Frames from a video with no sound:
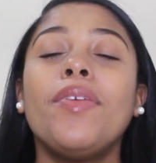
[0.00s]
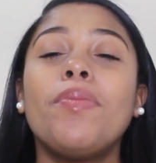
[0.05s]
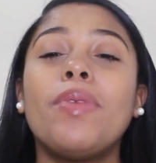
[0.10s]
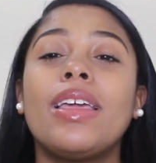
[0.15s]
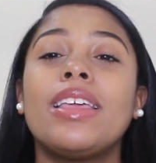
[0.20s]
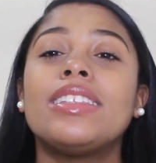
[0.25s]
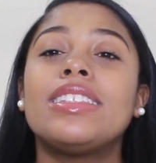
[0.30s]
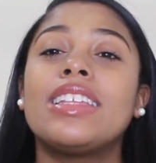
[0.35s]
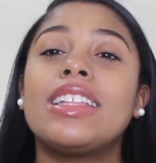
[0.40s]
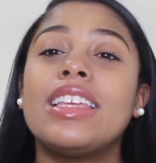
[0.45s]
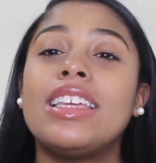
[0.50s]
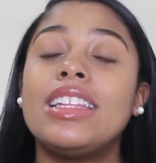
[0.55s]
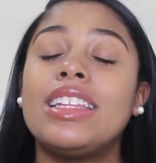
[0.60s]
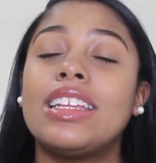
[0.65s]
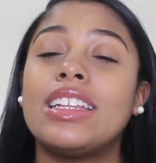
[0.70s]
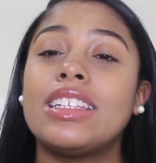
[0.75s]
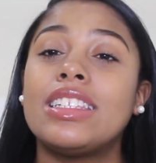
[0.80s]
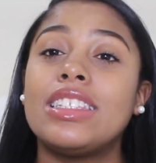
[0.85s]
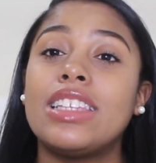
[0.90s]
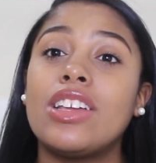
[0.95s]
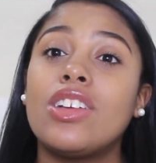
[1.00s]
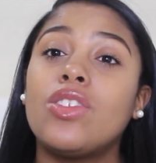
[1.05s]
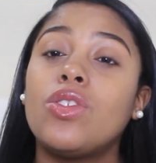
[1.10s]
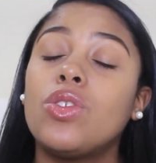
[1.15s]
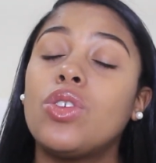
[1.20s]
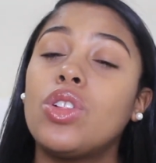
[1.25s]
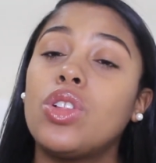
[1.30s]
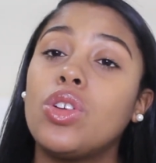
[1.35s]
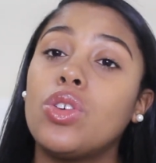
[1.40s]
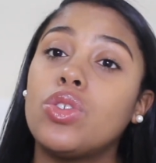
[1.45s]
basically he did a
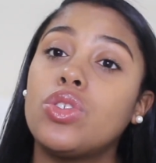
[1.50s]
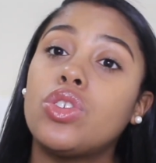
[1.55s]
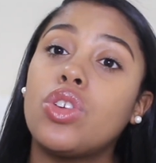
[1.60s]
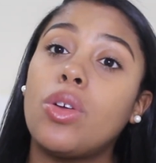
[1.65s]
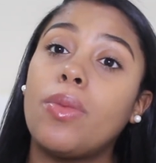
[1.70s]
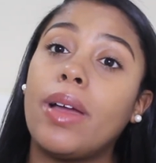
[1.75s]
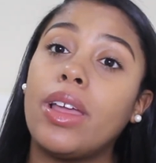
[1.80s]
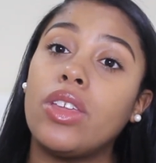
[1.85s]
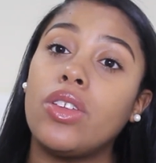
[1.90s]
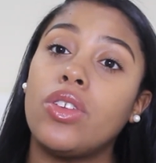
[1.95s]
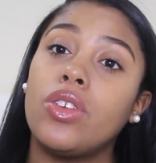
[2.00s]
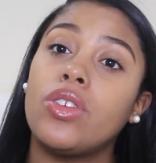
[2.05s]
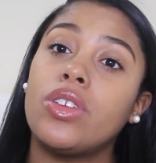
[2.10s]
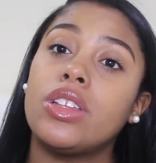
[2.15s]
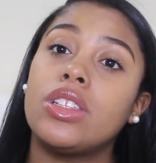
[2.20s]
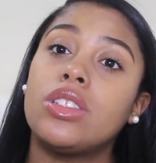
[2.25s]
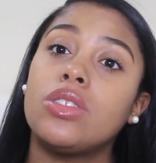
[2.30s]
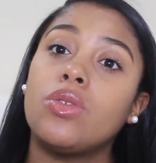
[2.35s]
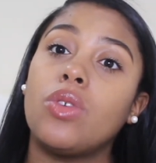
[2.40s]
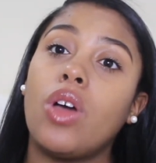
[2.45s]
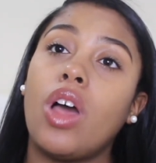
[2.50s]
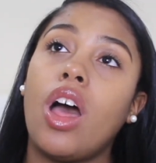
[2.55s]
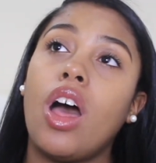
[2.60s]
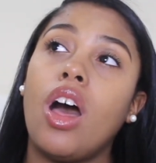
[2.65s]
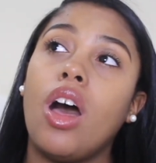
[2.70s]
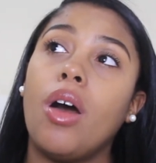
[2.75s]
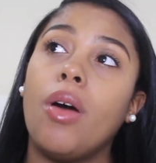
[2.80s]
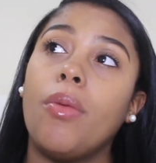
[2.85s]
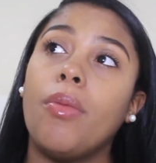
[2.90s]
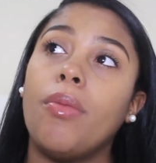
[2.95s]
single closure on my uterus,
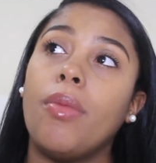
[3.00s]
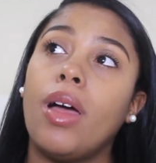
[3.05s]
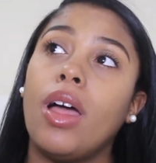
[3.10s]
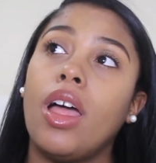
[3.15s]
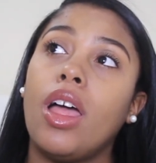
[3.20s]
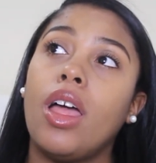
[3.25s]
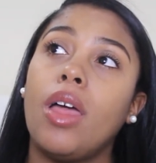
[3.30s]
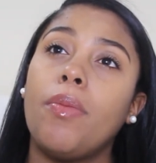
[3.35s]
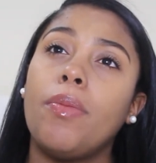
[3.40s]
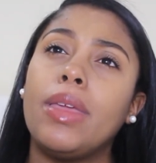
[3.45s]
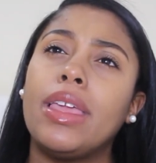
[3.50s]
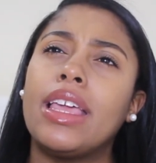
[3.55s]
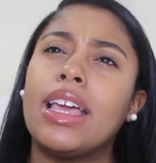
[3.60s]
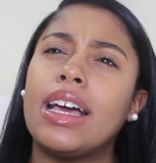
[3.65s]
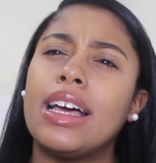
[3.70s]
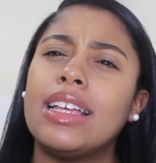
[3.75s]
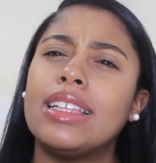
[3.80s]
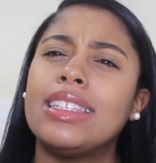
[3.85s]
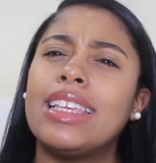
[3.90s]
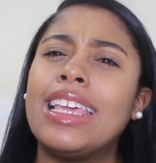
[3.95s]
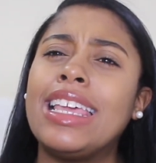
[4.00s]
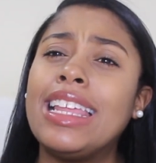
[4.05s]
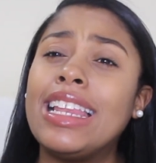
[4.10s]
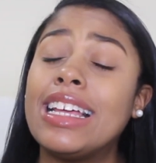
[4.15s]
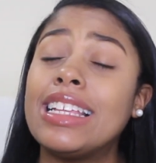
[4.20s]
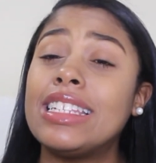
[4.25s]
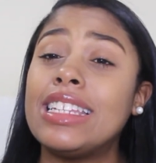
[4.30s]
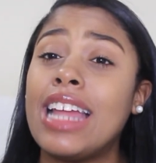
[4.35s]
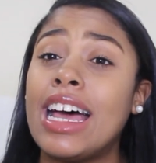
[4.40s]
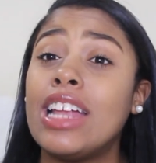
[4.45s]
because he
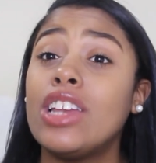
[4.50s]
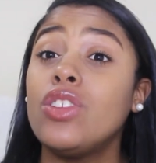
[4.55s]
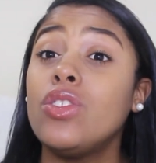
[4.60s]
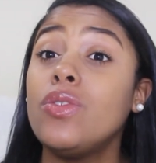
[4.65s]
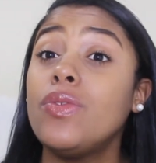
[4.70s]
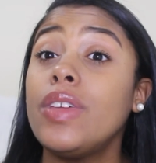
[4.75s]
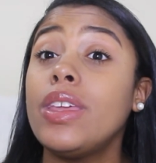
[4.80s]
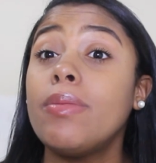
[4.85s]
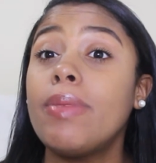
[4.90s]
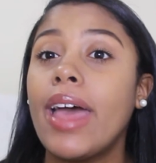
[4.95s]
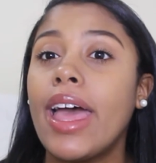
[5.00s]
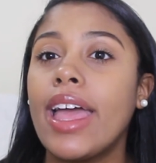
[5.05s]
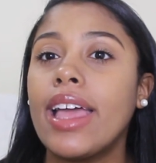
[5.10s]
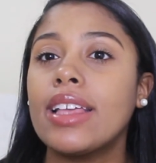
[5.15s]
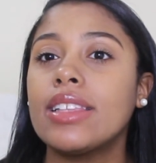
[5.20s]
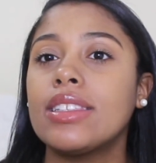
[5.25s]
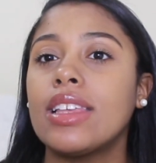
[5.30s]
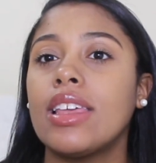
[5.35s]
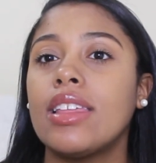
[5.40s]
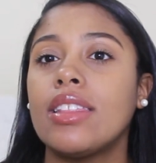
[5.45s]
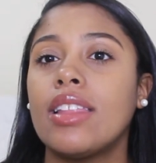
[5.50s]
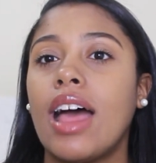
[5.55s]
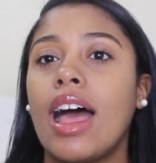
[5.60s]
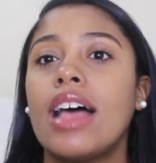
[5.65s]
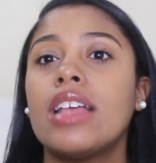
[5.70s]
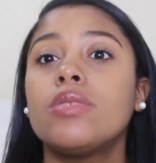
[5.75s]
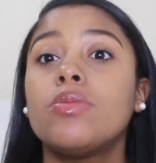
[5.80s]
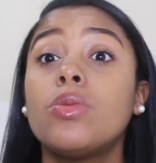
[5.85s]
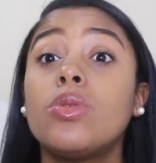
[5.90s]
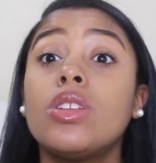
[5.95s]
does not do VBACs and the
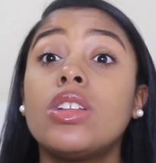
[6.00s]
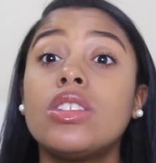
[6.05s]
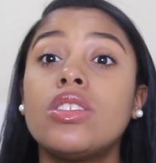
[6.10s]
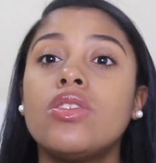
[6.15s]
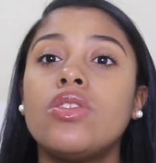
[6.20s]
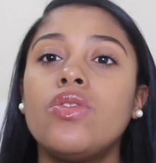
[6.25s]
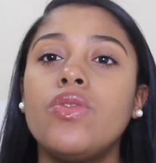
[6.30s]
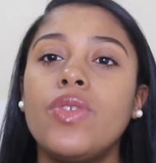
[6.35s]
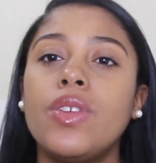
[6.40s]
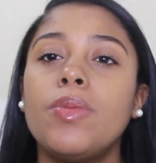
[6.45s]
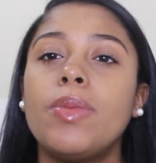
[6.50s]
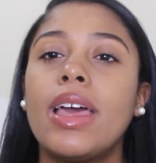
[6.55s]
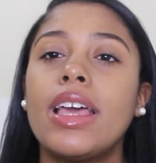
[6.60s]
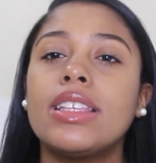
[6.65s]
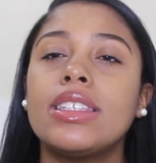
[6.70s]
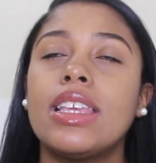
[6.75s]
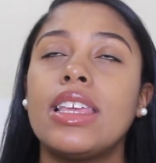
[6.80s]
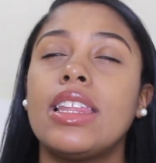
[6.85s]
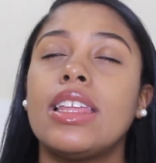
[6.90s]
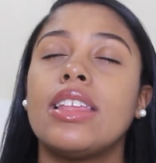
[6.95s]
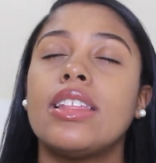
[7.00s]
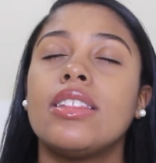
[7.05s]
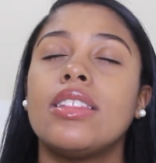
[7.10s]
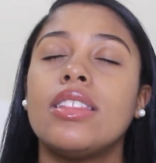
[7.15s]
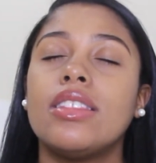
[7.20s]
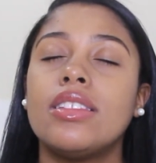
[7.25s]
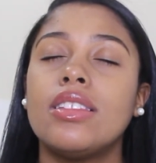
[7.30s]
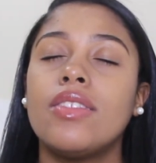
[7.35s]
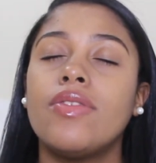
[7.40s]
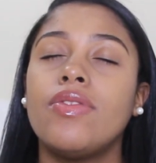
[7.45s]
hospital doesn't do VBACs. He
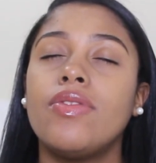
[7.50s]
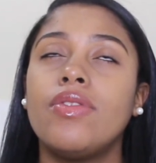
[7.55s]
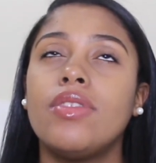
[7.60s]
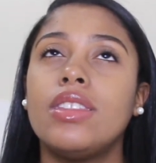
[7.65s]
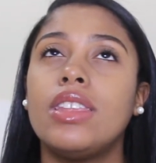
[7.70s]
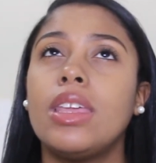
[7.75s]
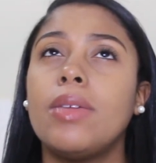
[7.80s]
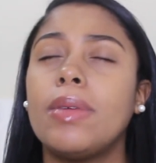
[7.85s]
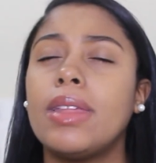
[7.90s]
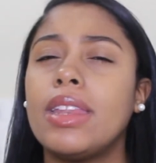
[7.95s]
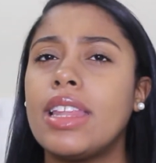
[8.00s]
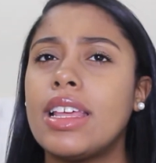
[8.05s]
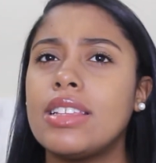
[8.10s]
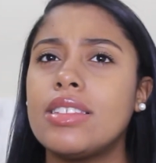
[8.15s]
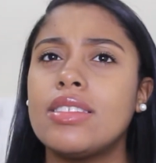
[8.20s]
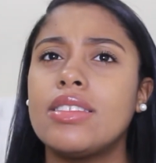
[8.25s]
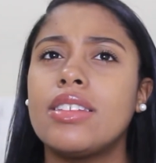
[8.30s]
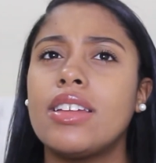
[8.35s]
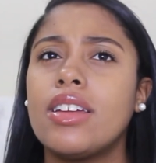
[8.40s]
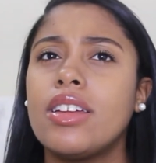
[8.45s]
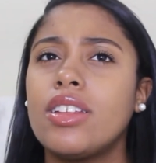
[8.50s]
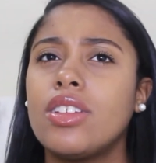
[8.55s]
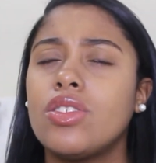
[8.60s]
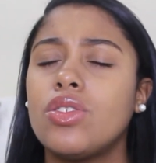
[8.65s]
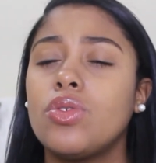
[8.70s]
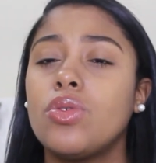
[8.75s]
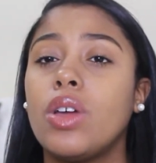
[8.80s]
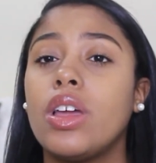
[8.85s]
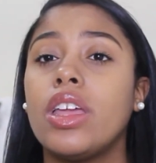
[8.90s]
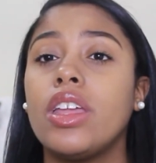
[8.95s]
didn't deem it necessary to
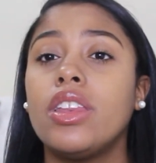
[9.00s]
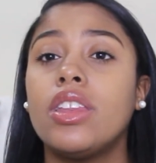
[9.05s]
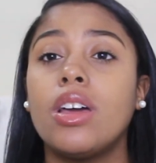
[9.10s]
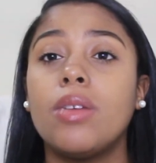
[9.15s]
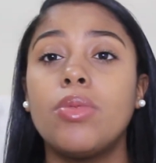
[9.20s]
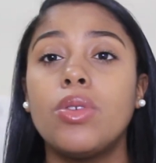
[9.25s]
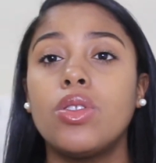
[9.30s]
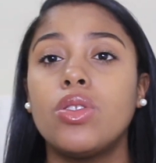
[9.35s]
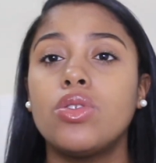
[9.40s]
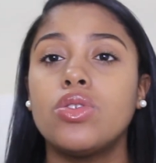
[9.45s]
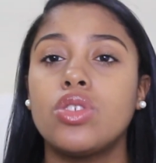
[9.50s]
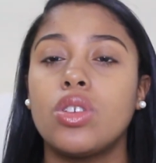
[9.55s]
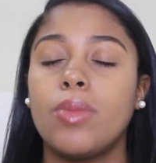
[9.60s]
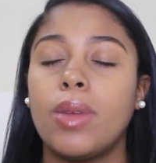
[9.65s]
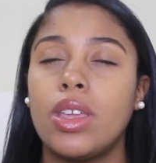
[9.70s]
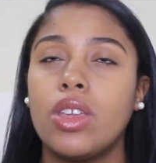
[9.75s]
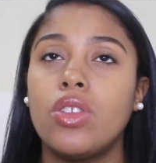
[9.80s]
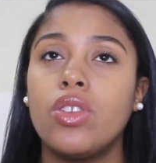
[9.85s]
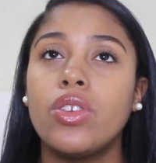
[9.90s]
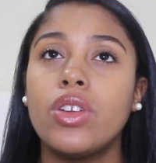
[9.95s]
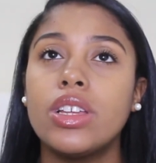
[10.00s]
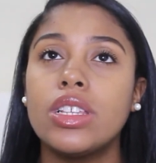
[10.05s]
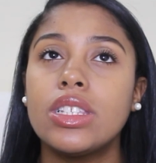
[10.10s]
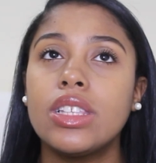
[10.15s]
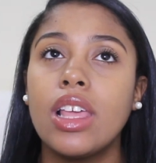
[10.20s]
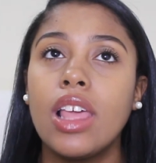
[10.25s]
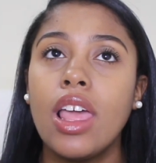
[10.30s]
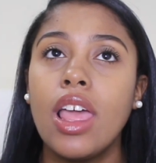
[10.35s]
do a double closure on my uterus.